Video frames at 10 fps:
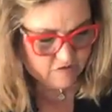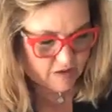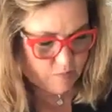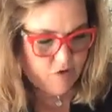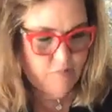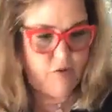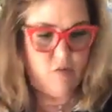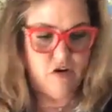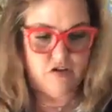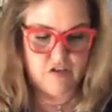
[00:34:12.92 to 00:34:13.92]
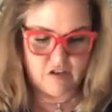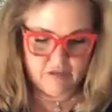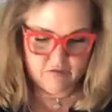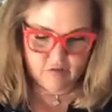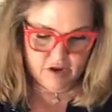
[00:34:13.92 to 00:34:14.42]
it separate, but we're just going
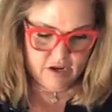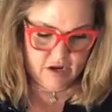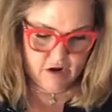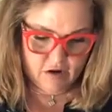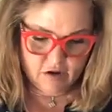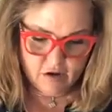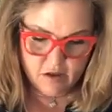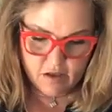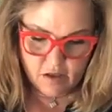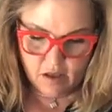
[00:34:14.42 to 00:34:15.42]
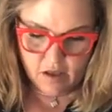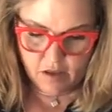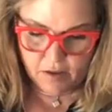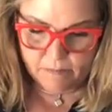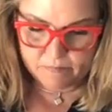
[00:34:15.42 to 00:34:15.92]
to leave it right here.
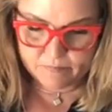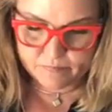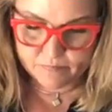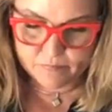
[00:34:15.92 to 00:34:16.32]
Put